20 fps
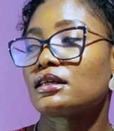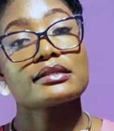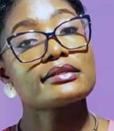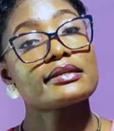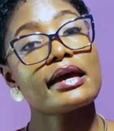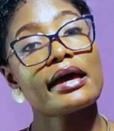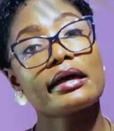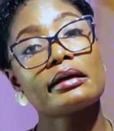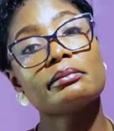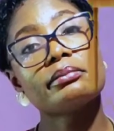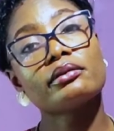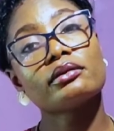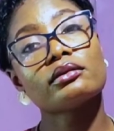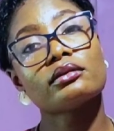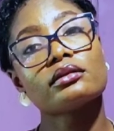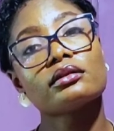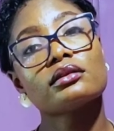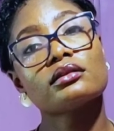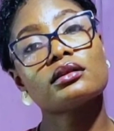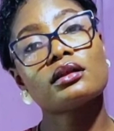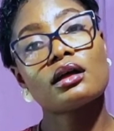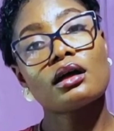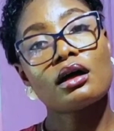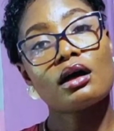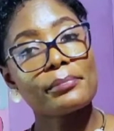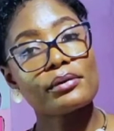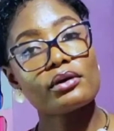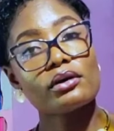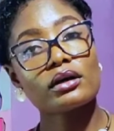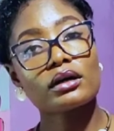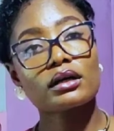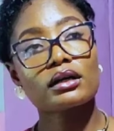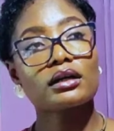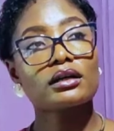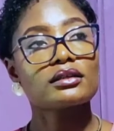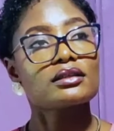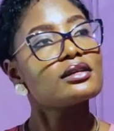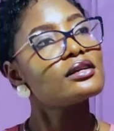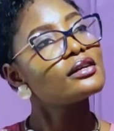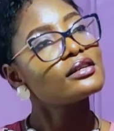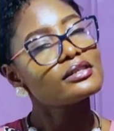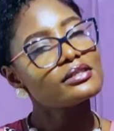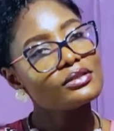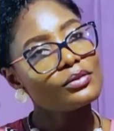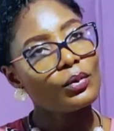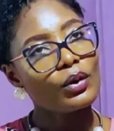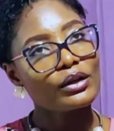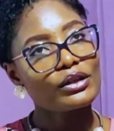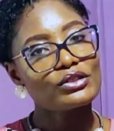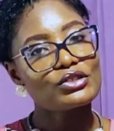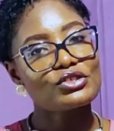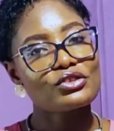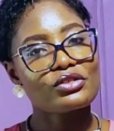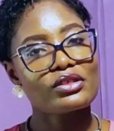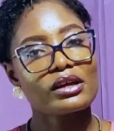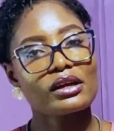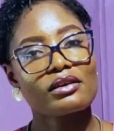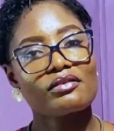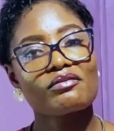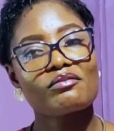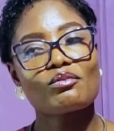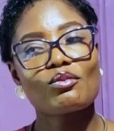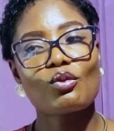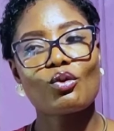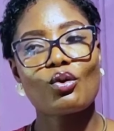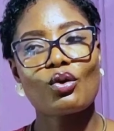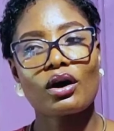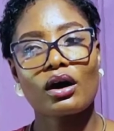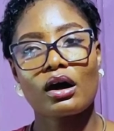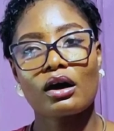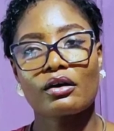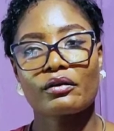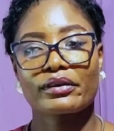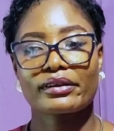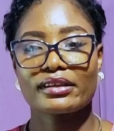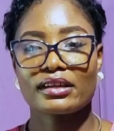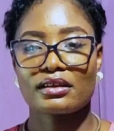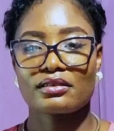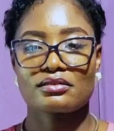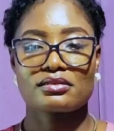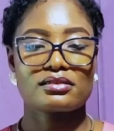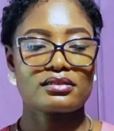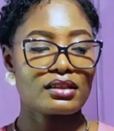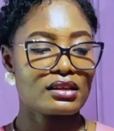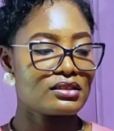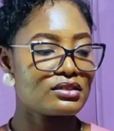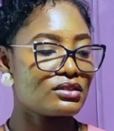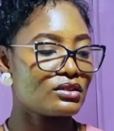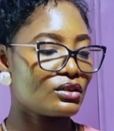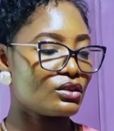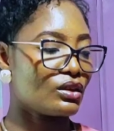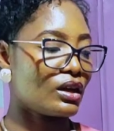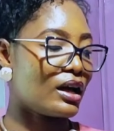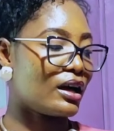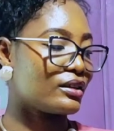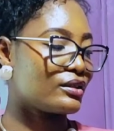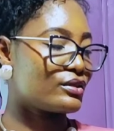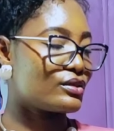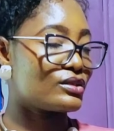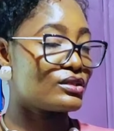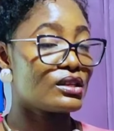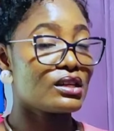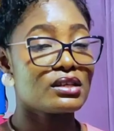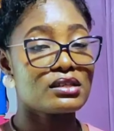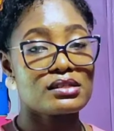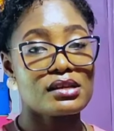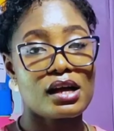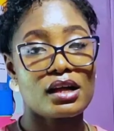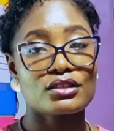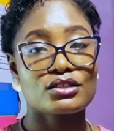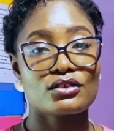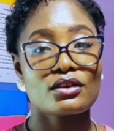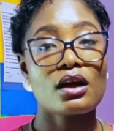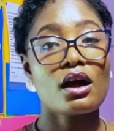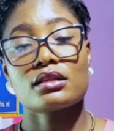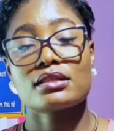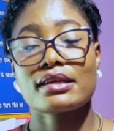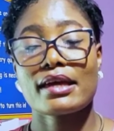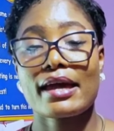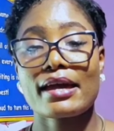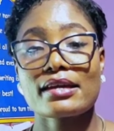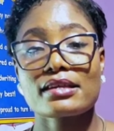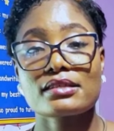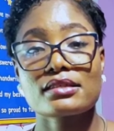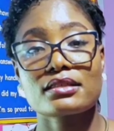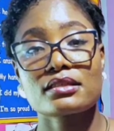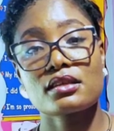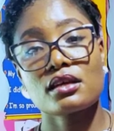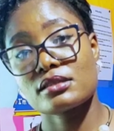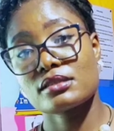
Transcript: table, book. So why don't you think of more concrete nouns? Things that you either see, touch, taste,